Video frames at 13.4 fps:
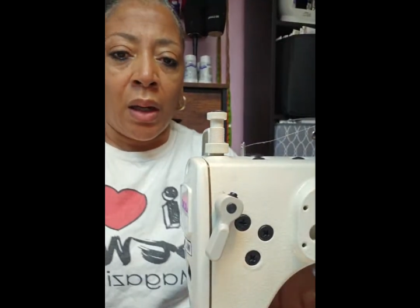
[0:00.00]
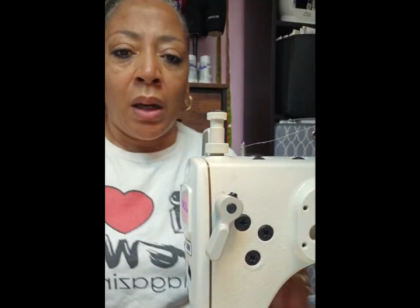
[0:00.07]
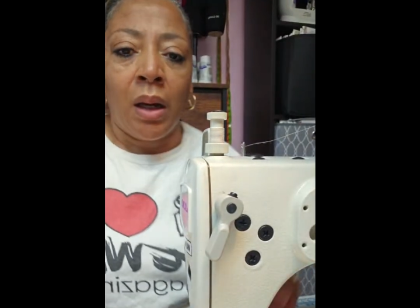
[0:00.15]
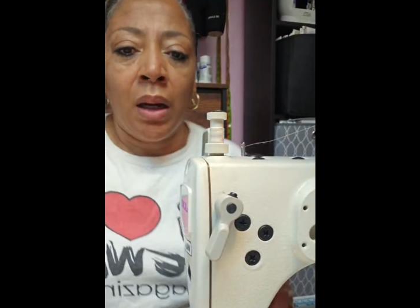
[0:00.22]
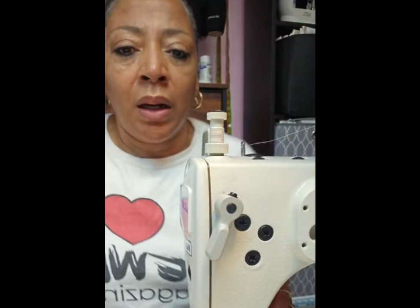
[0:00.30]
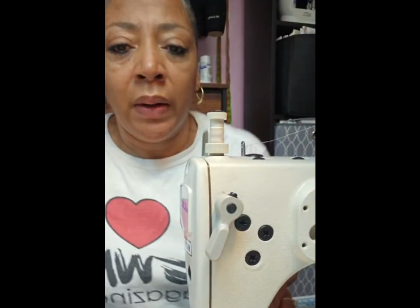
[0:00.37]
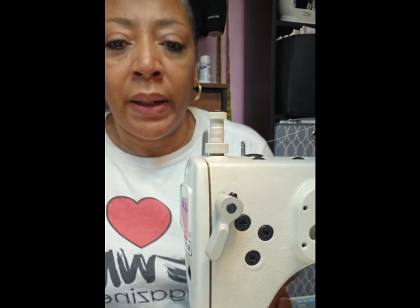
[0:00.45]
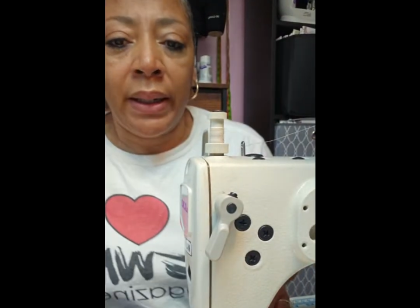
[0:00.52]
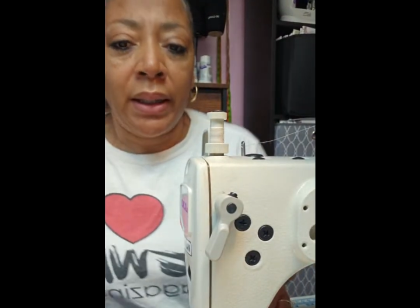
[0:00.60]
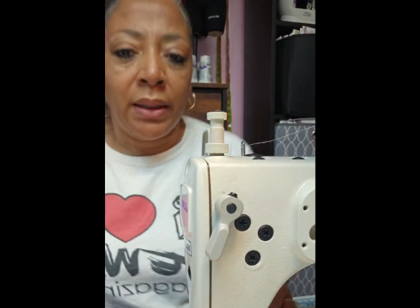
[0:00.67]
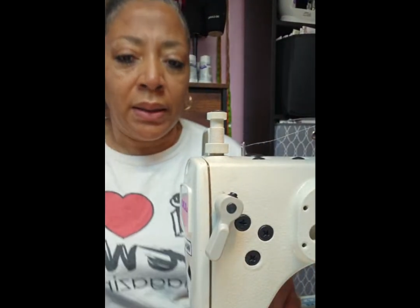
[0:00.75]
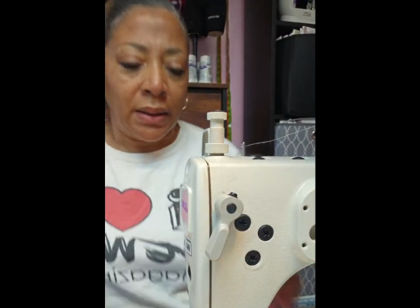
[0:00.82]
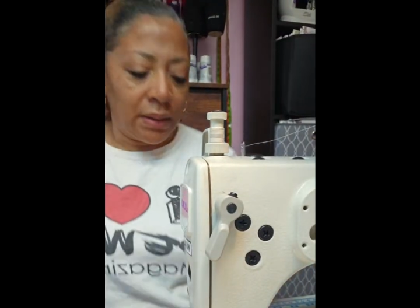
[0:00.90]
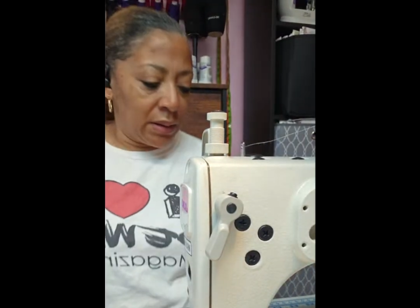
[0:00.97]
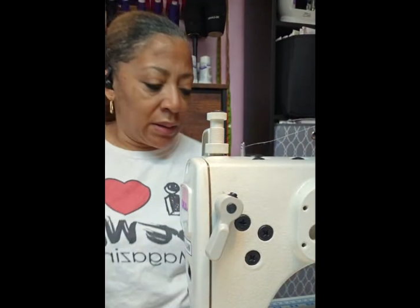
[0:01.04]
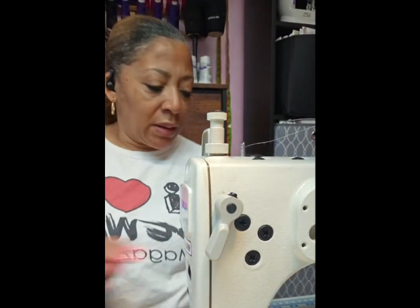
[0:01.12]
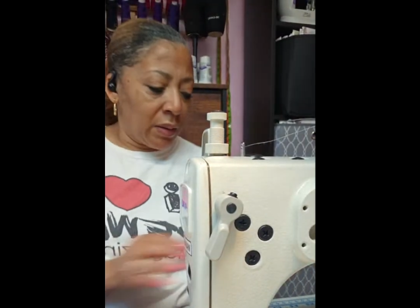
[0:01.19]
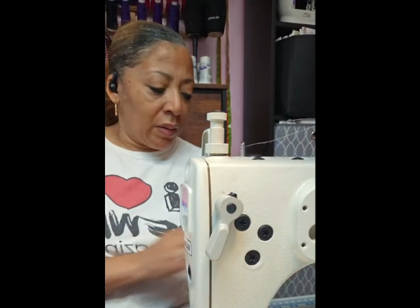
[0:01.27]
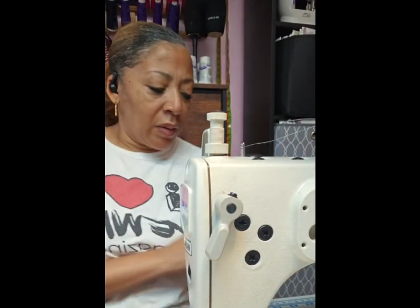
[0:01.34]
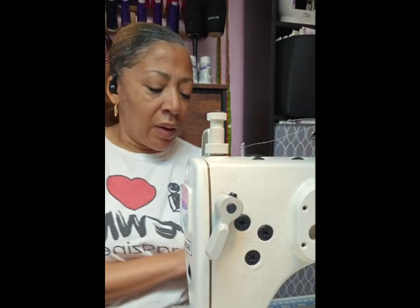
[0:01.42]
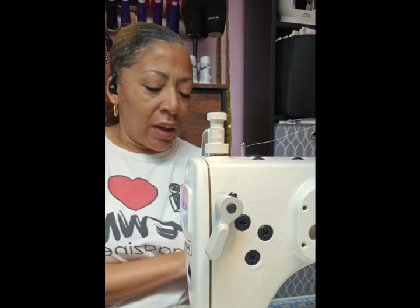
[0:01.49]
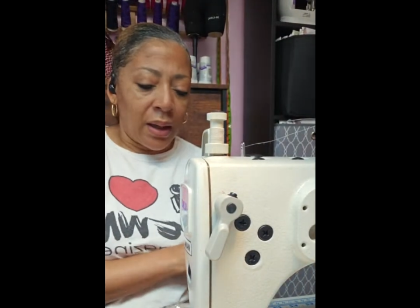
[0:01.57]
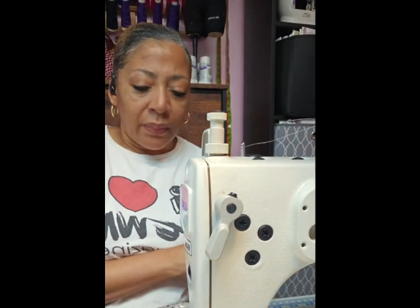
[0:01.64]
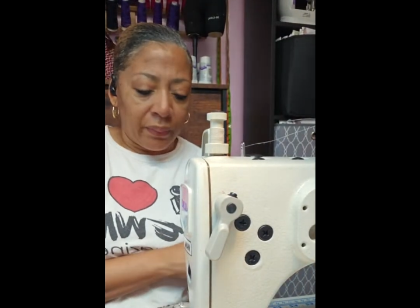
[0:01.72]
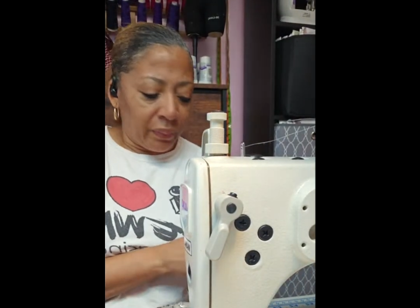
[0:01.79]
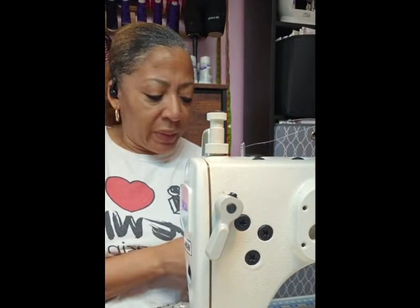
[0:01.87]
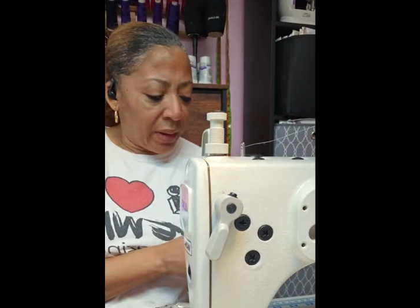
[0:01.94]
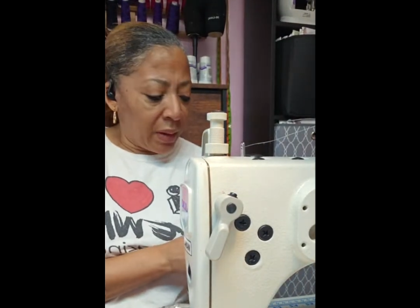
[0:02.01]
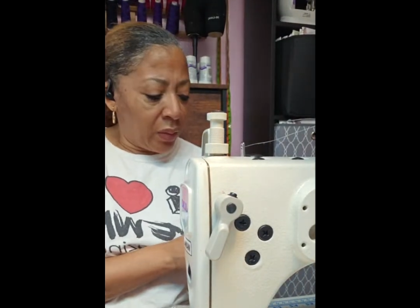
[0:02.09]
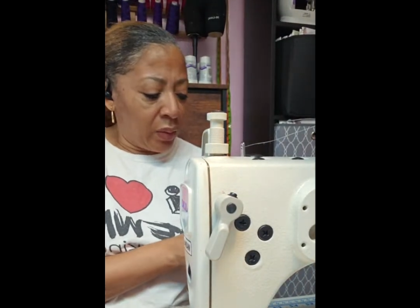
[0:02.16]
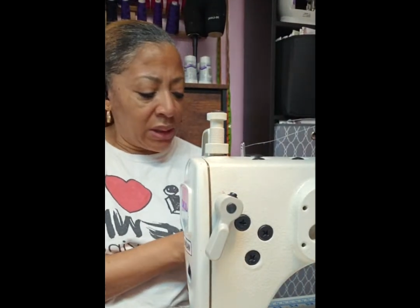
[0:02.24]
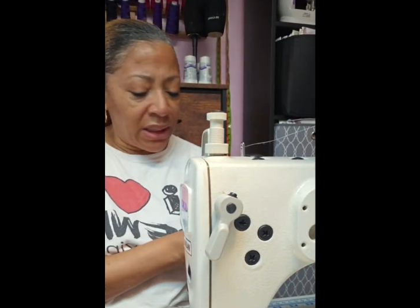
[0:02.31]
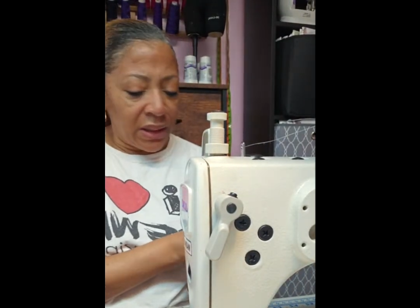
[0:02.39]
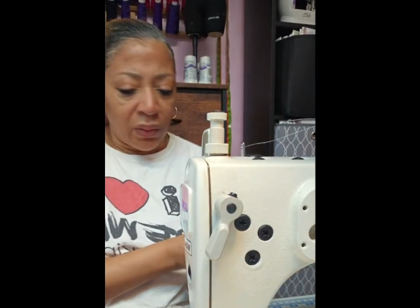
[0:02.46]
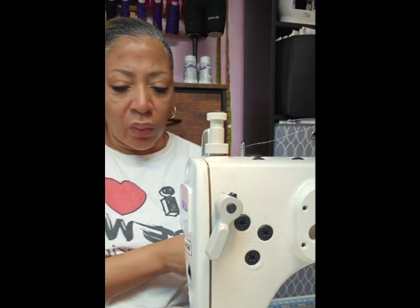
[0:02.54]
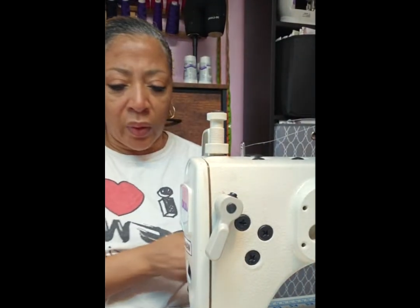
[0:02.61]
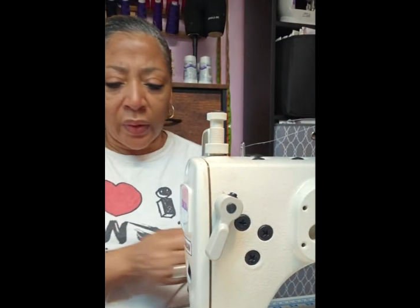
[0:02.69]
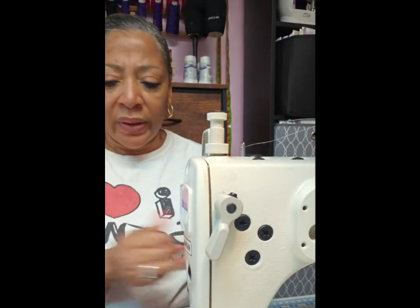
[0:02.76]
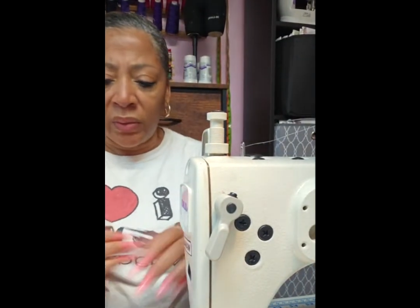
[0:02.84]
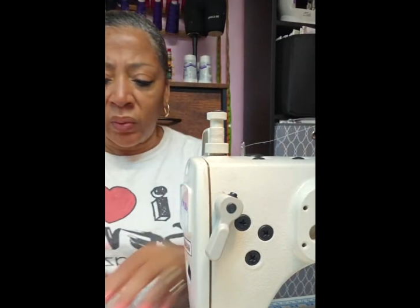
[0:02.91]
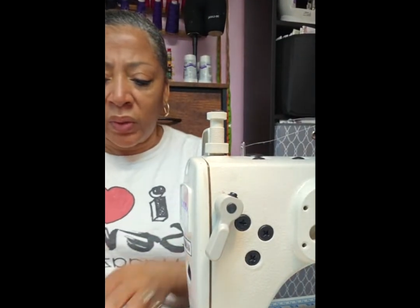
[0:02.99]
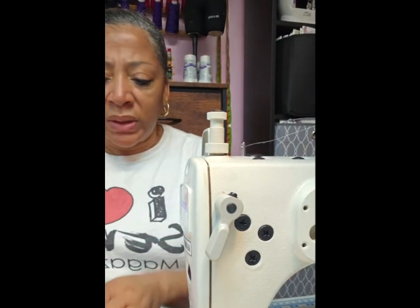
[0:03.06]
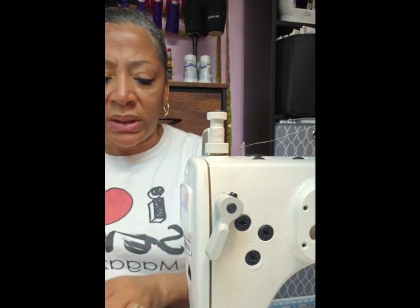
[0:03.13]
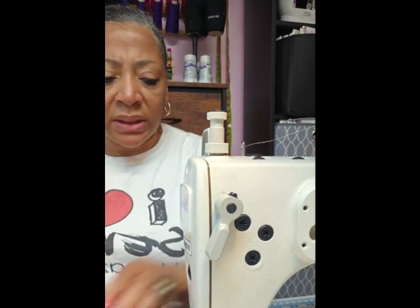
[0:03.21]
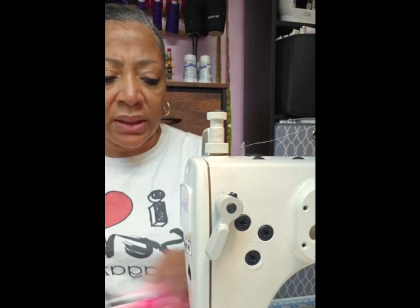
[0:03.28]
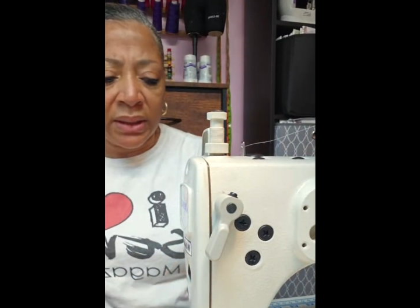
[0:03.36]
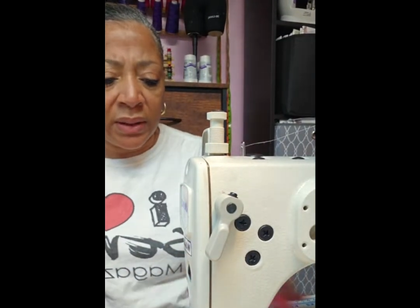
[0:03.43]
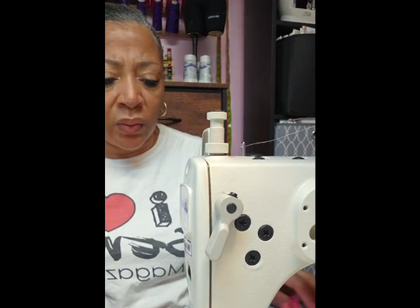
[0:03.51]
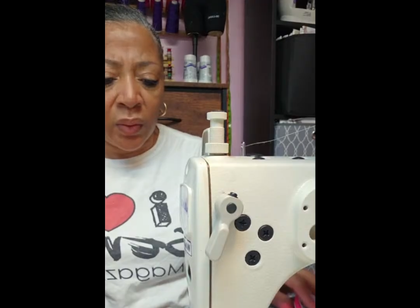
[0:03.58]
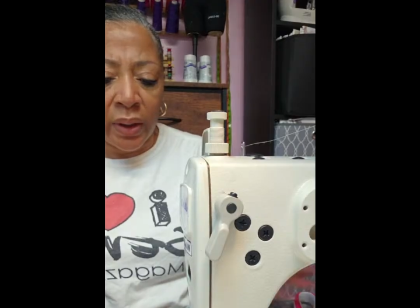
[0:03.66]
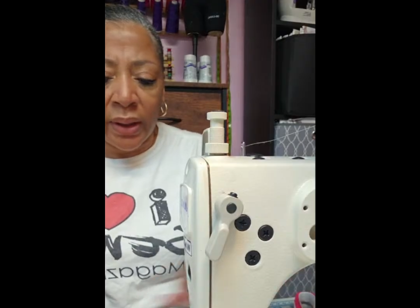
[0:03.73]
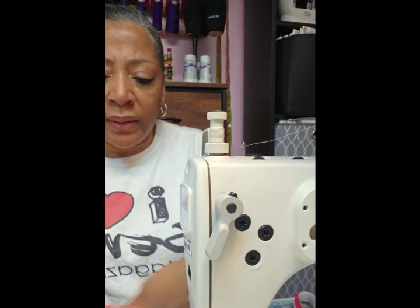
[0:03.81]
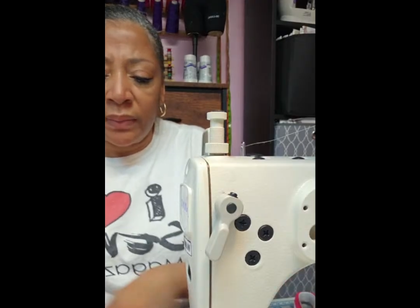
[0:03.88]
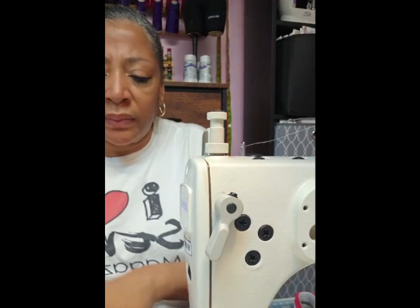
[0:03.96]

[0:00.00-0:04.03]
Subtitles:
All right, so I wish that wording wasn't in the way.